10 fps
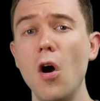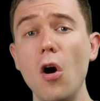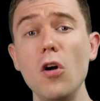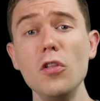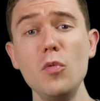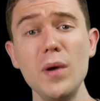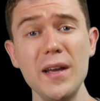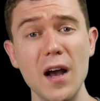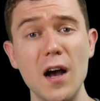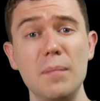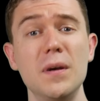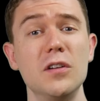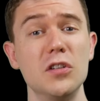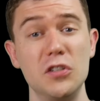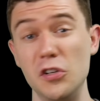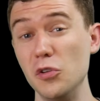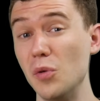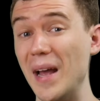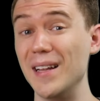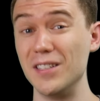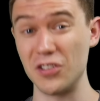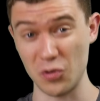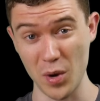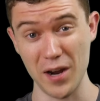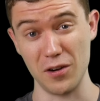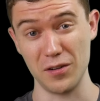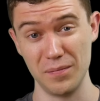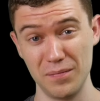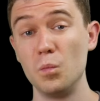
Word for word: all the way up to 2n squared.